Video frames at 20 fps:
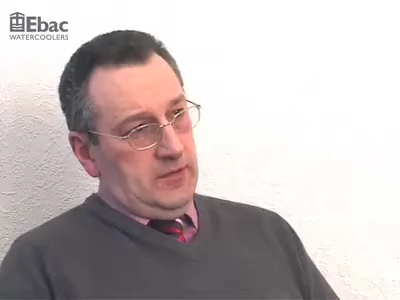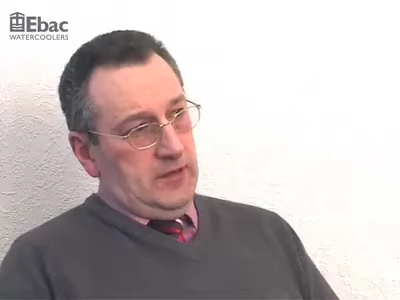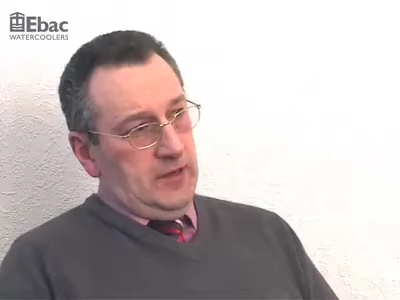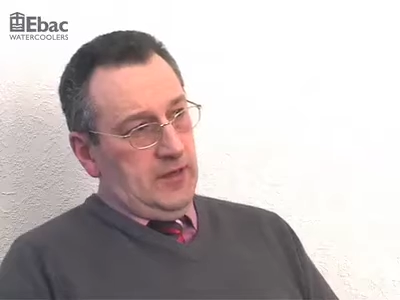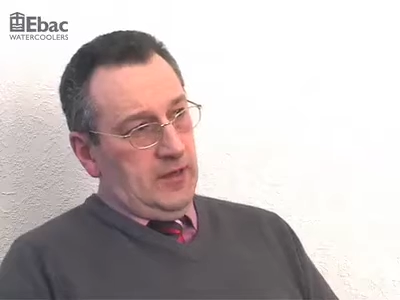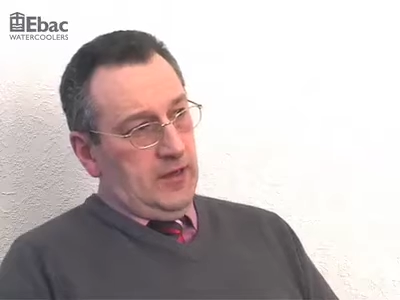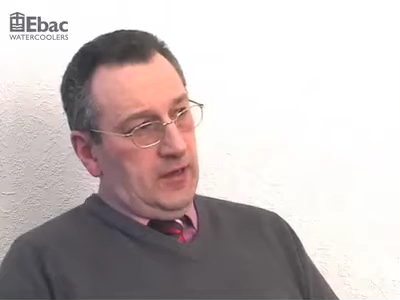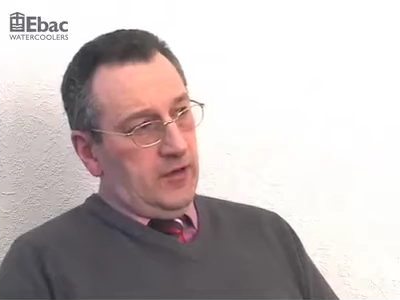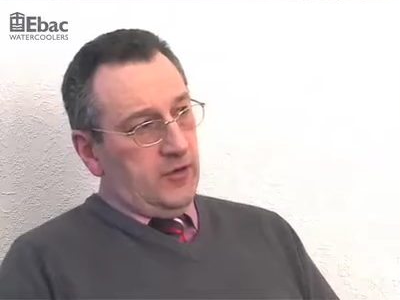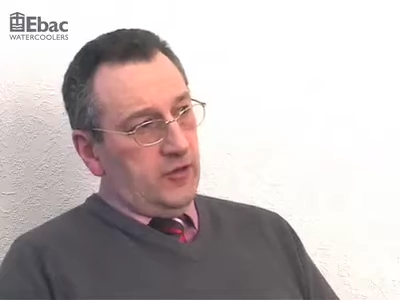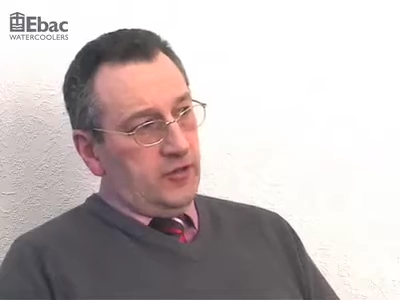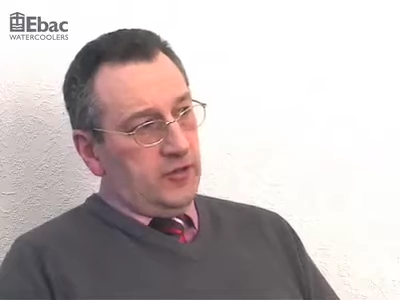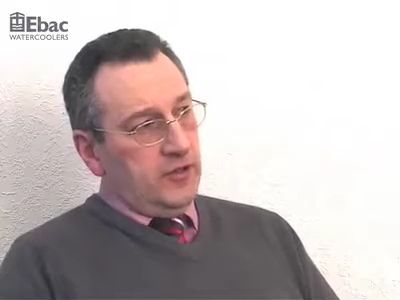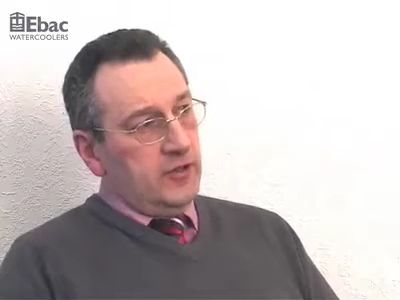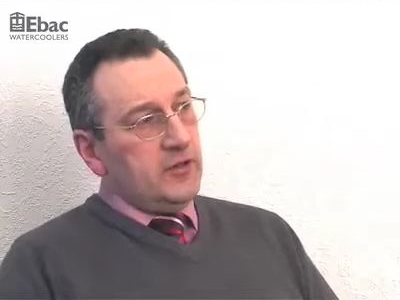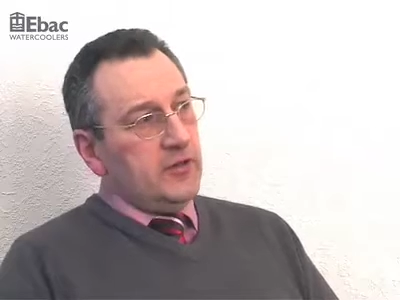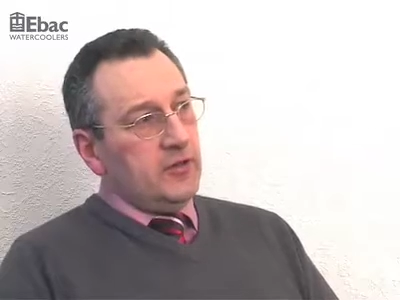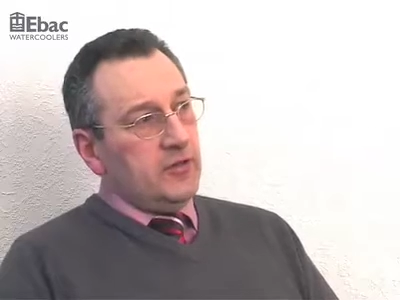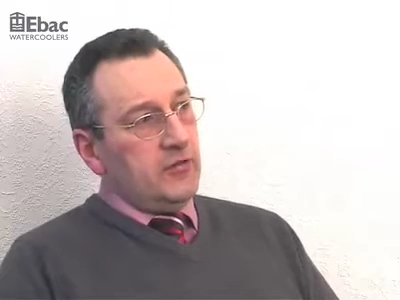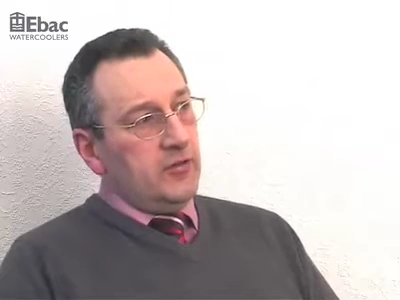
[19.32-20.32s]
uh, across the
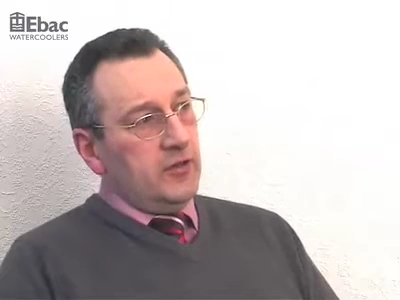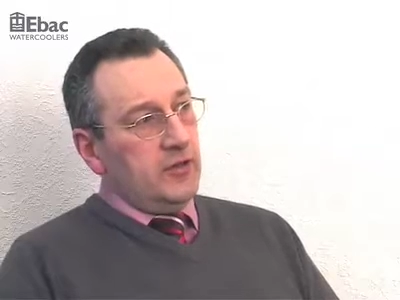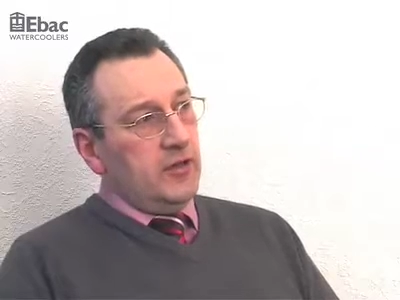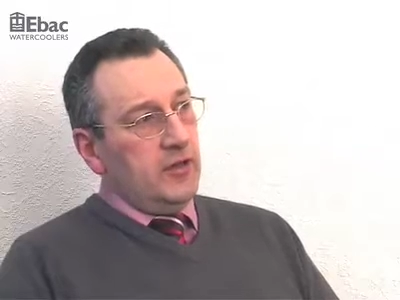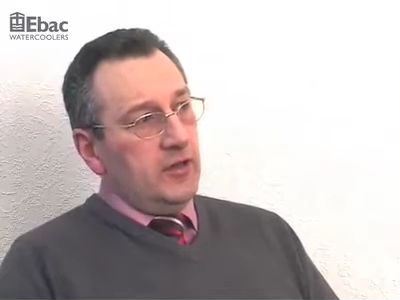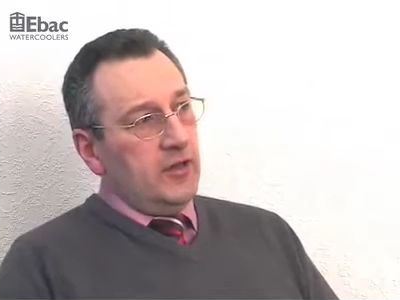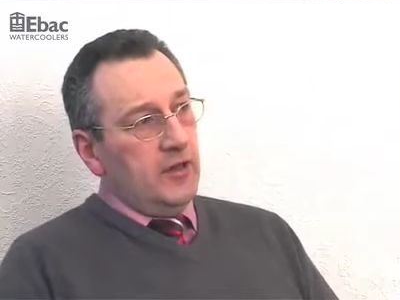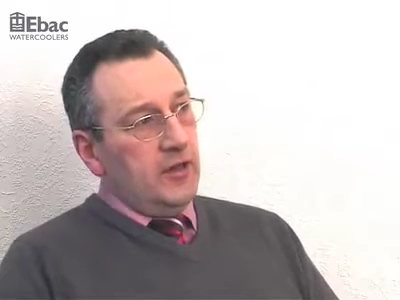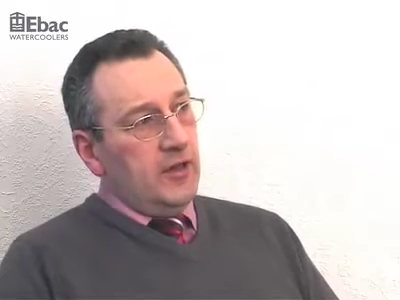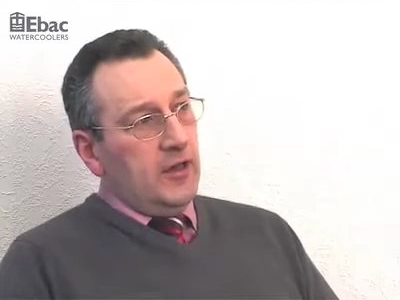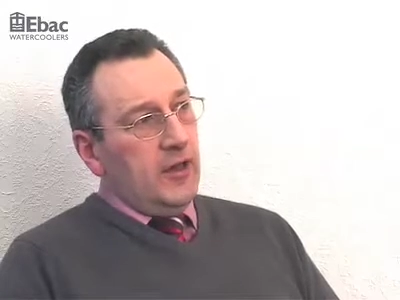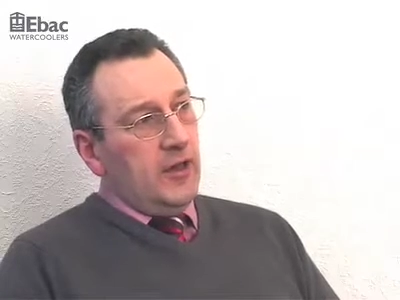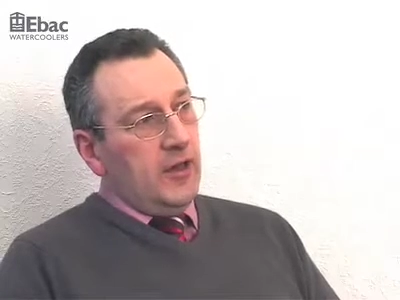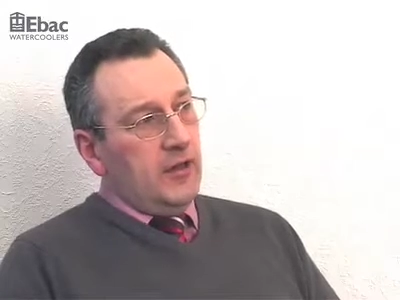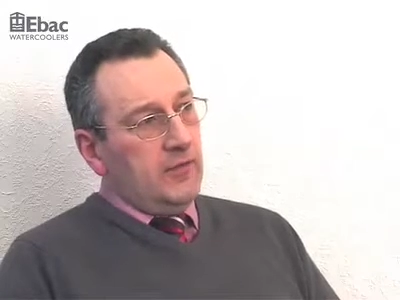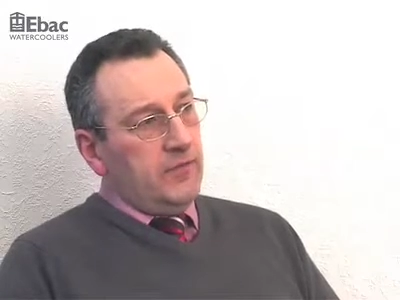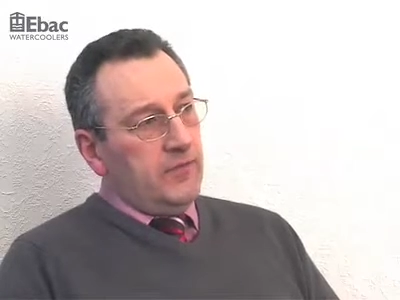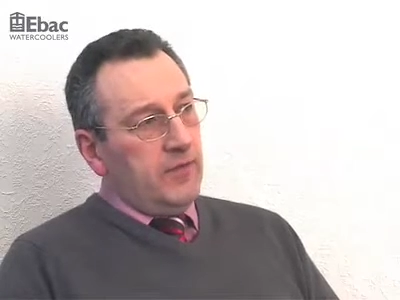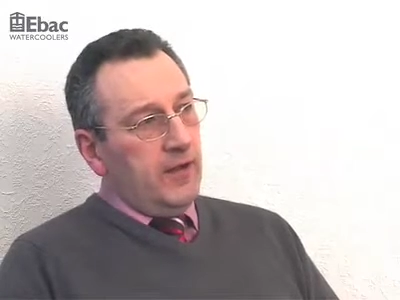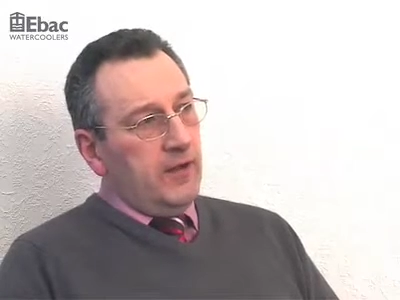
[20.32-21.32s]
industry
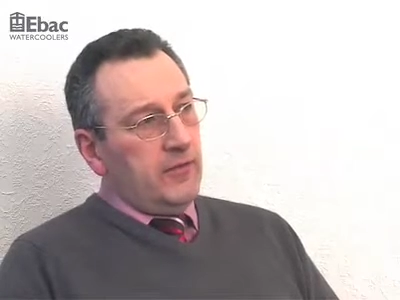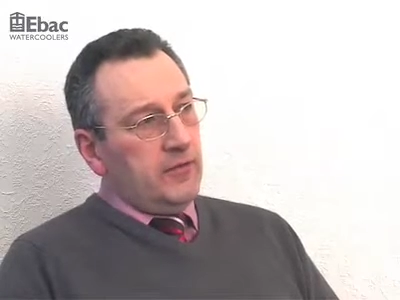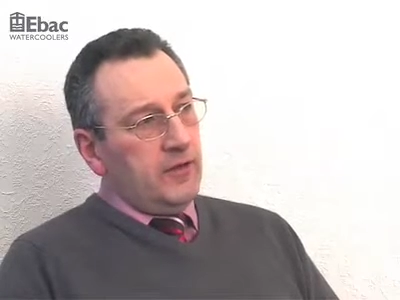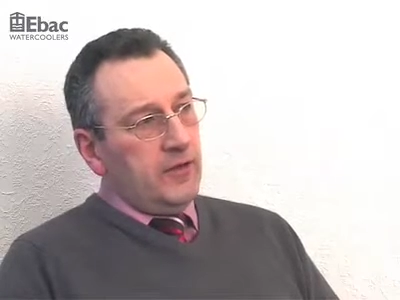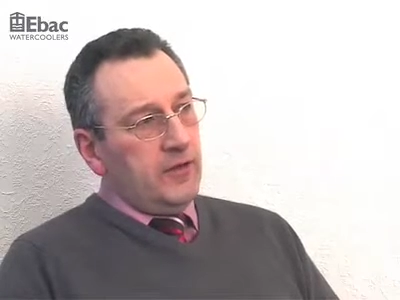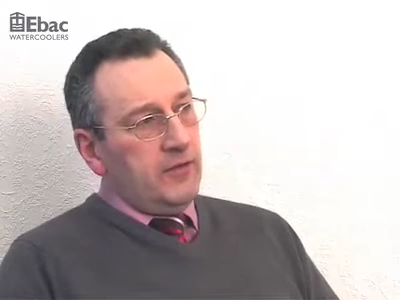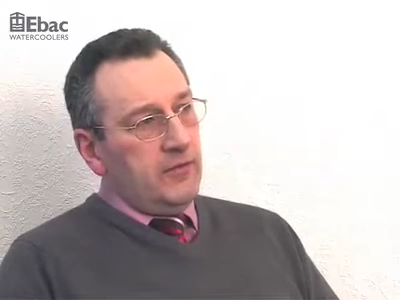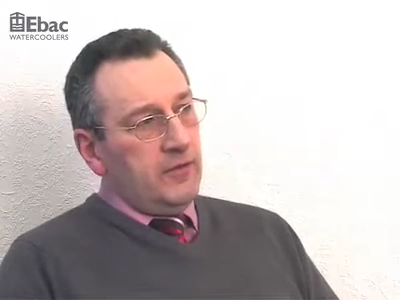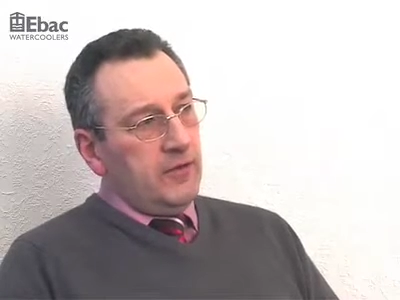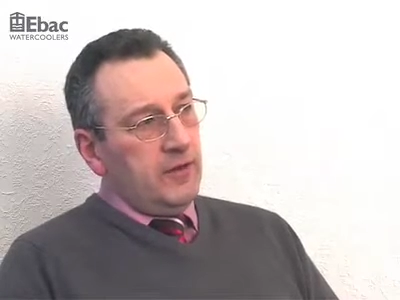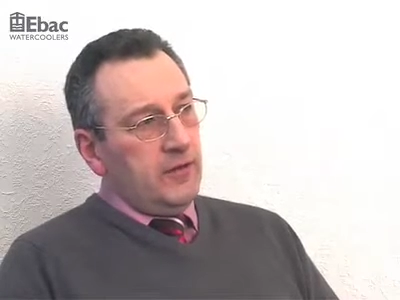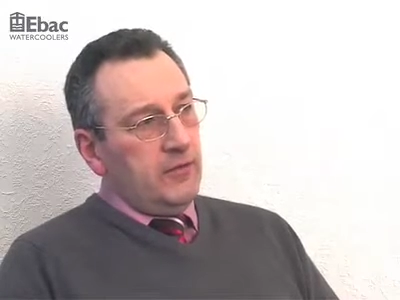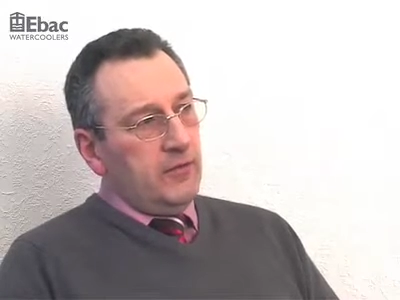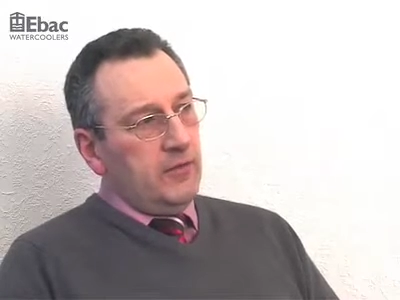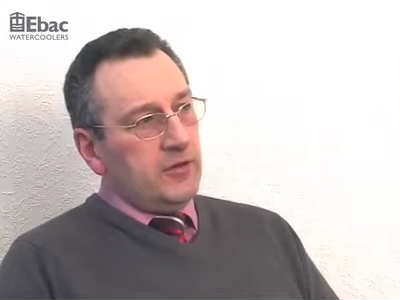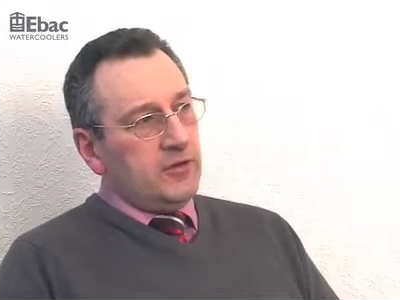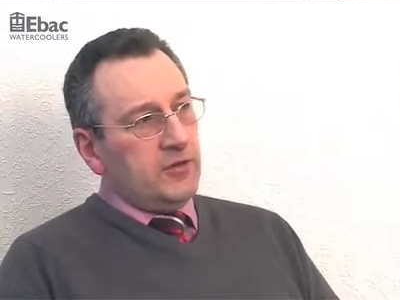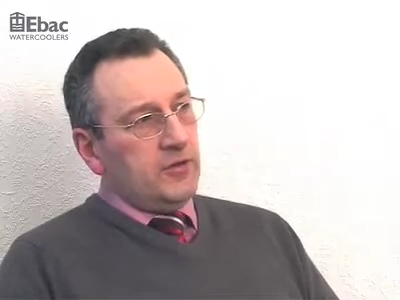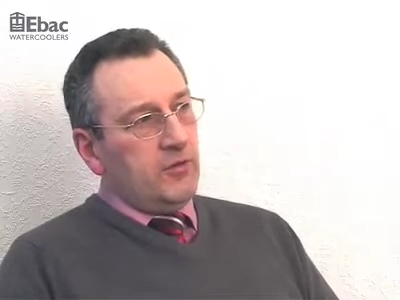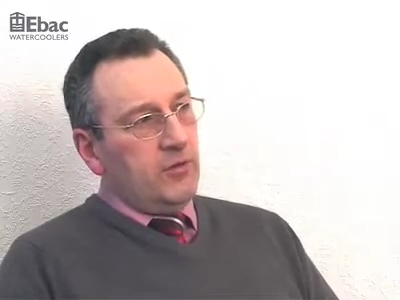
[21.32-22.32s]
and found that it really
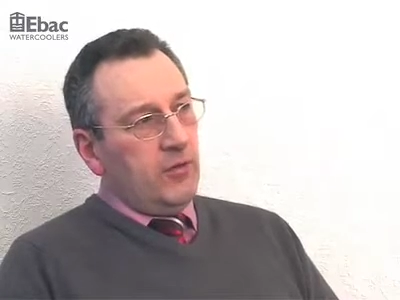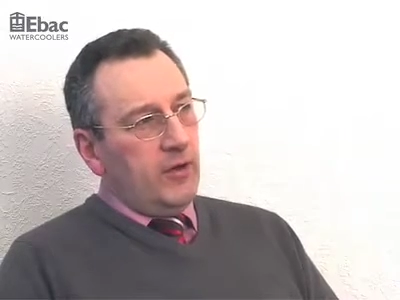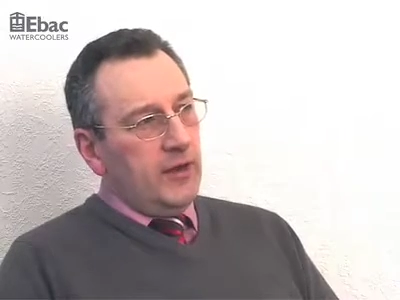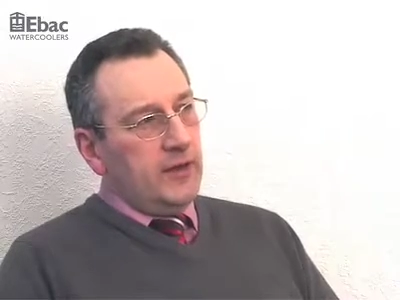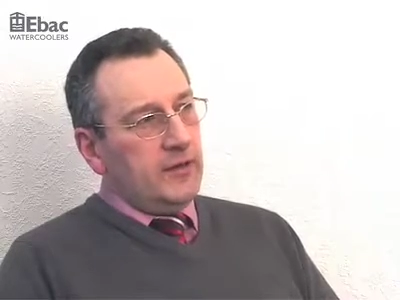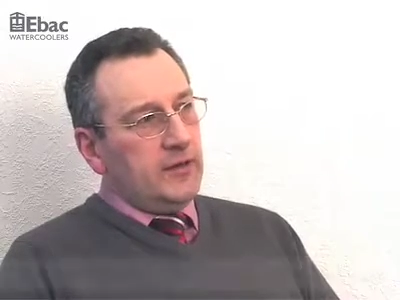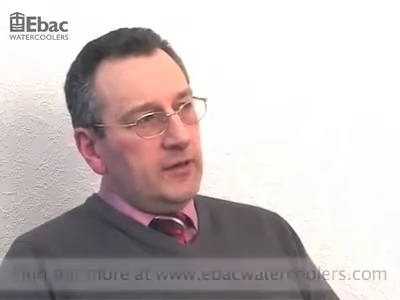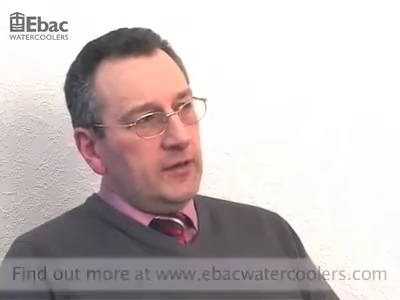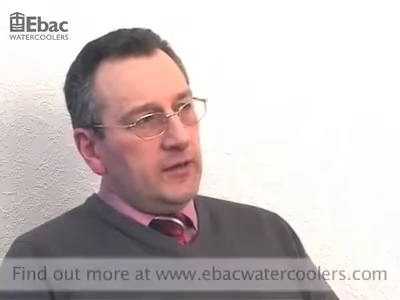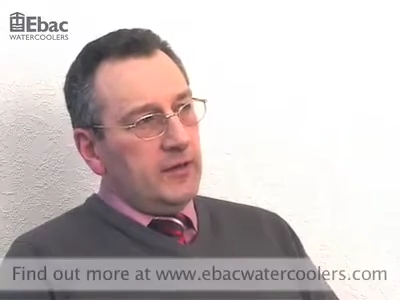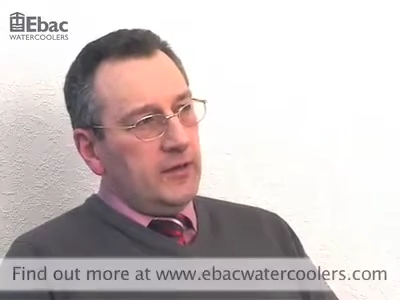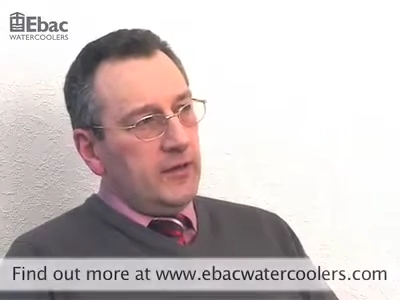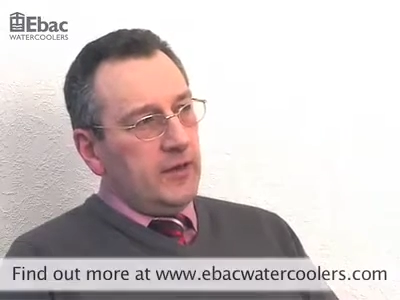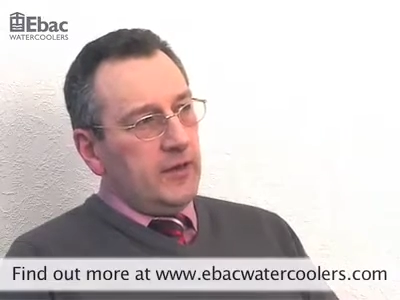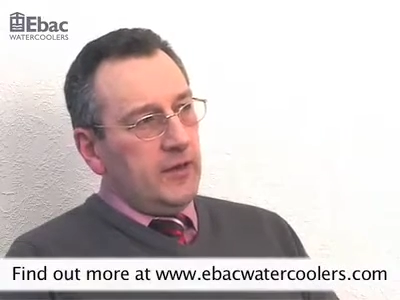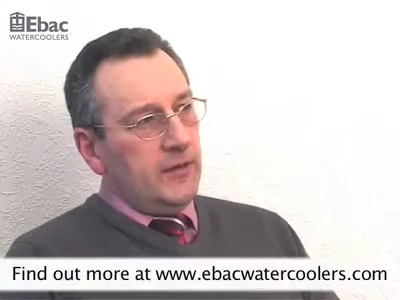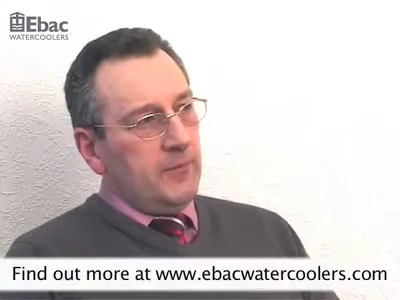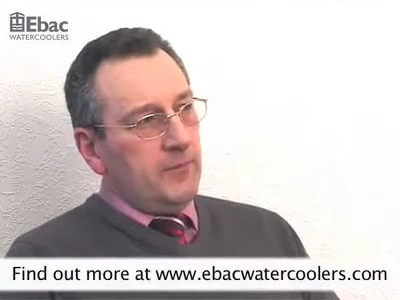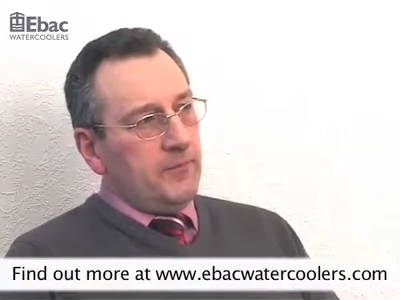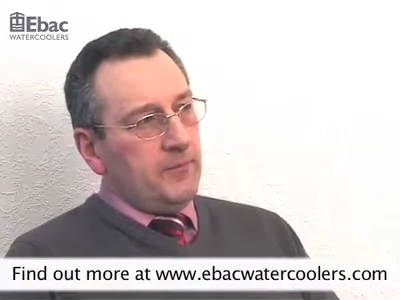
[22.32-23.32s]
was quite
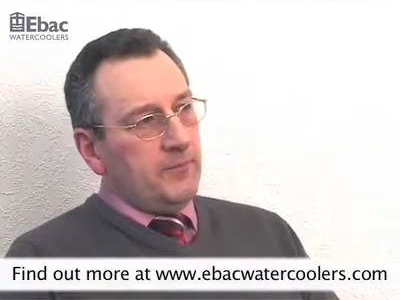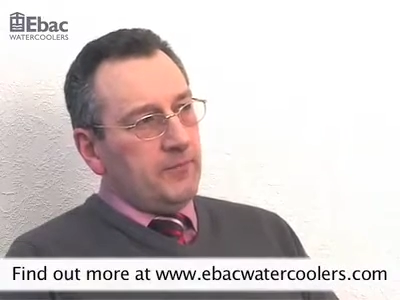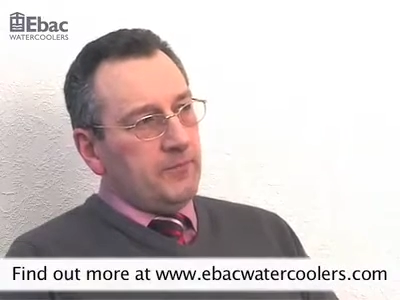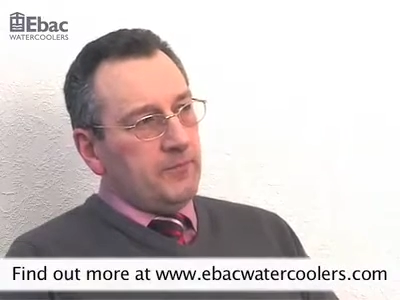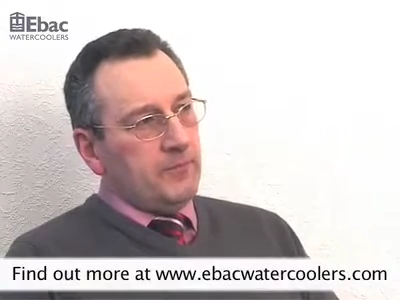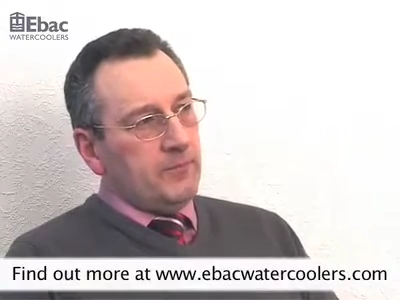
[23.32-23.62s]
um,